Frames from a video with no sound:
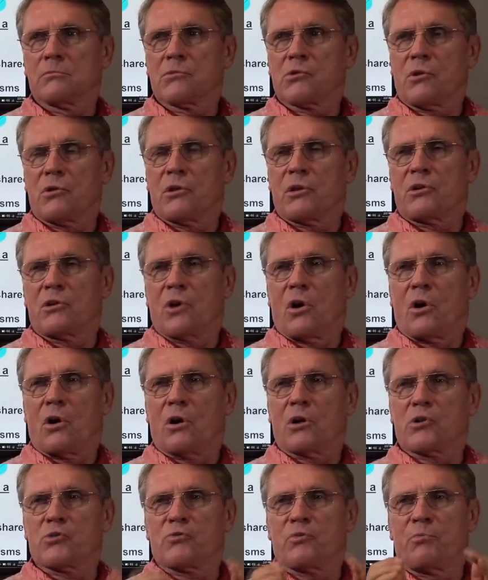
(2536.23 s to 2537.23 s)
So the
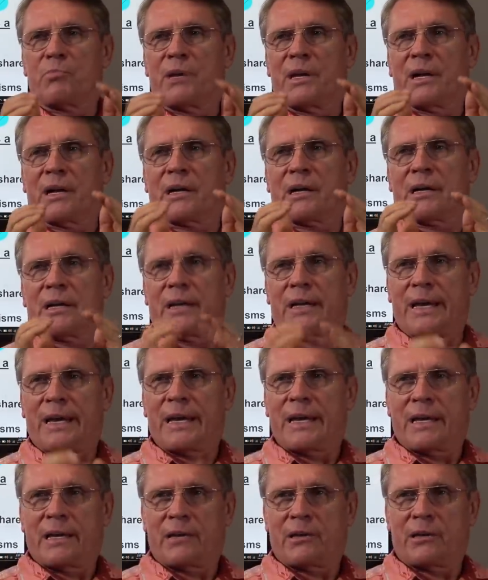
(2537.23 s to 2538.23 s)
dogs would be a
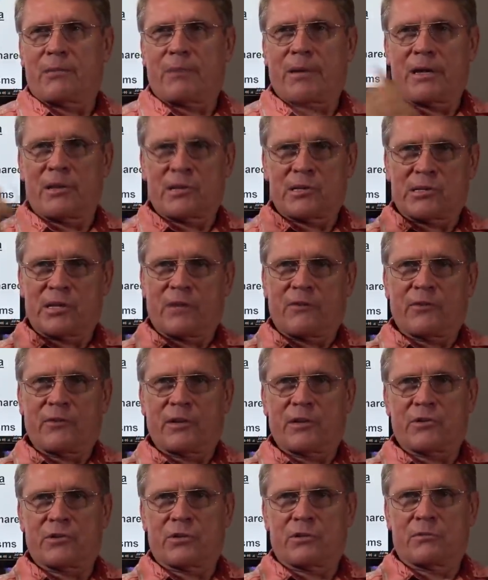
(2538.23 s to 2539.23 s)
clade by this
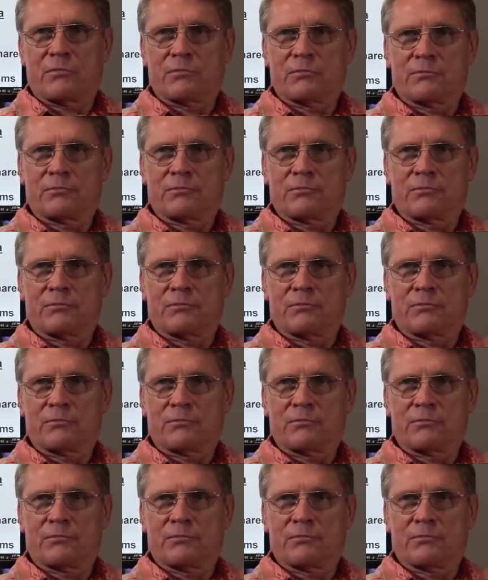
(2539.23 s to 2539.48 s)
definition.